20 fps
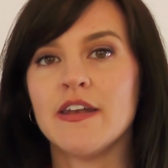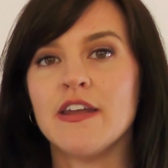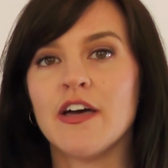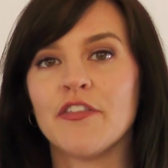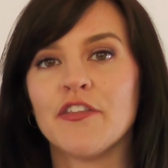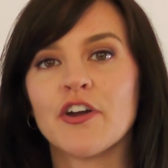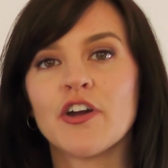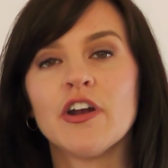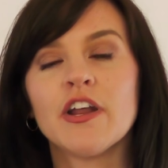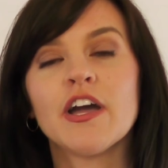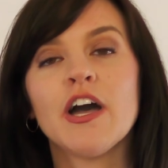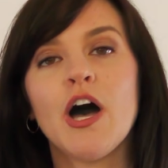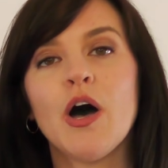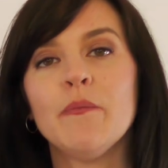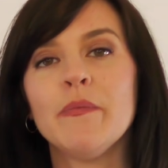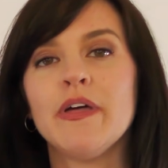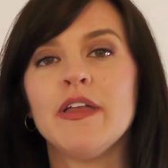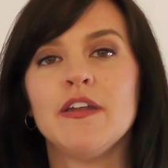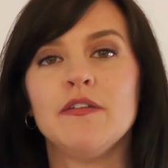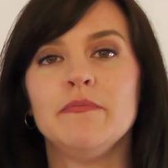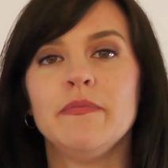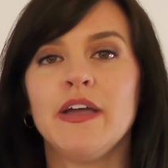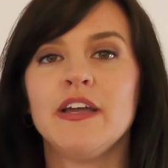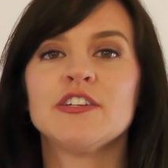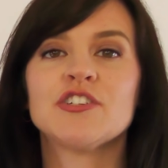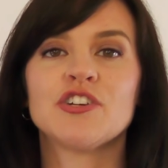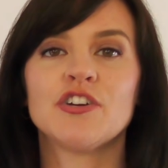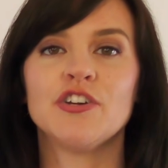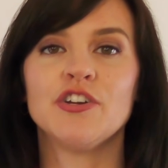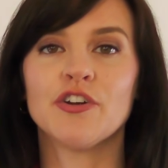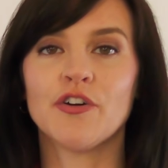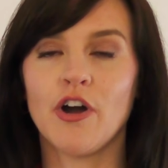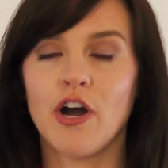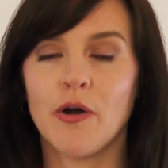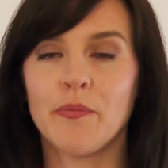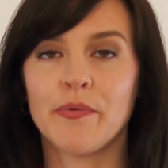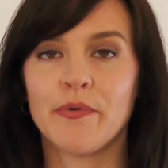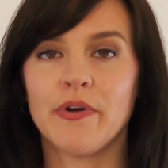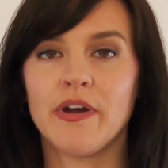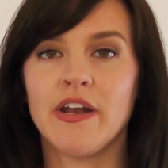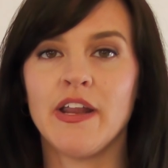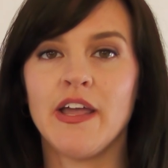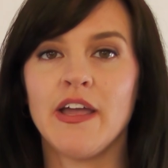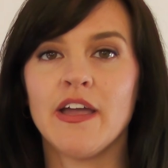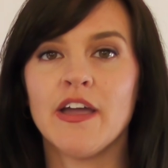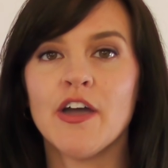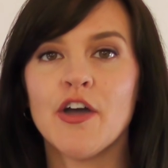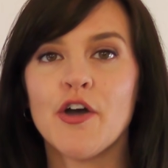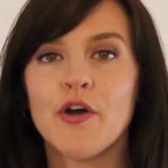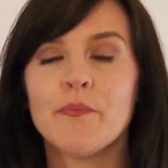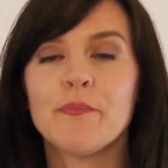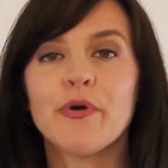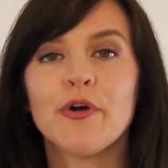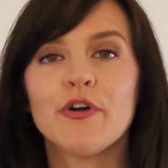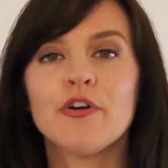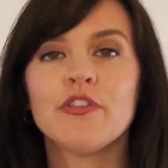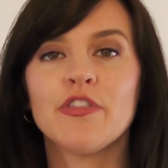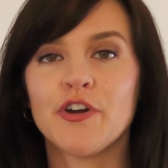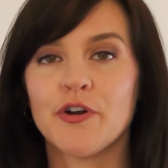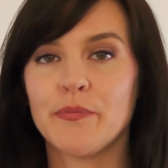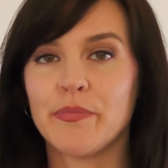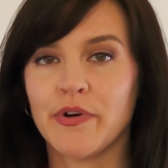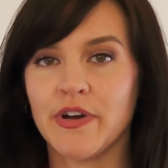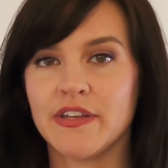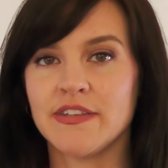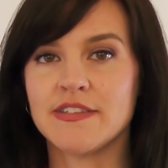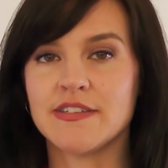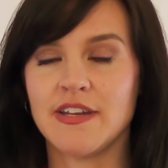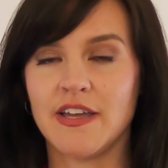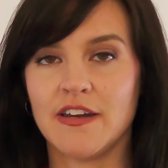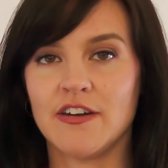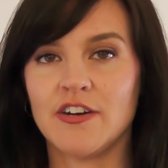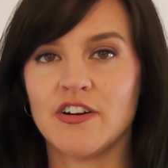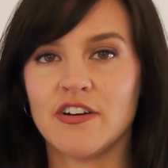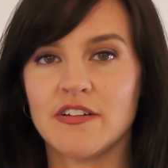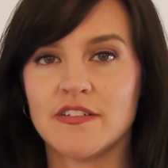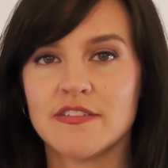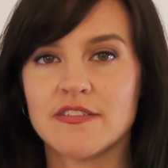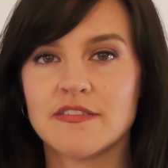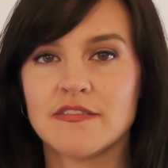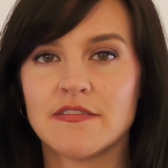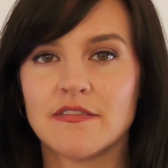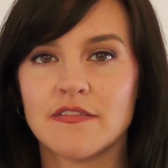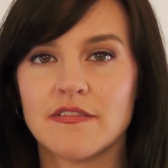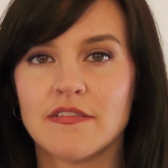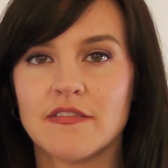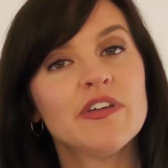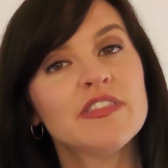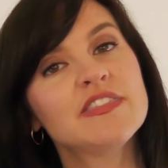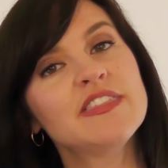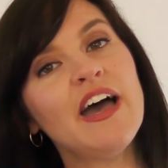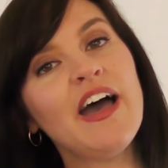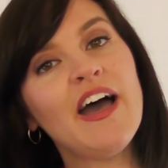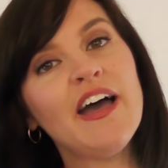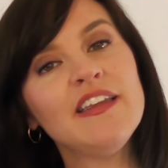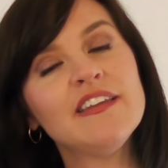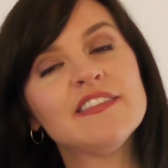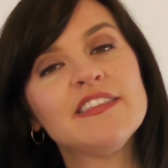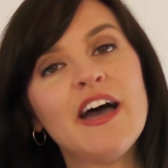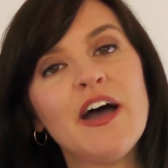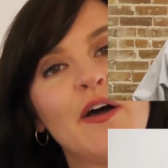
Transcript: Now, they're going to come in and make sure you're operating per their brand standards. With that,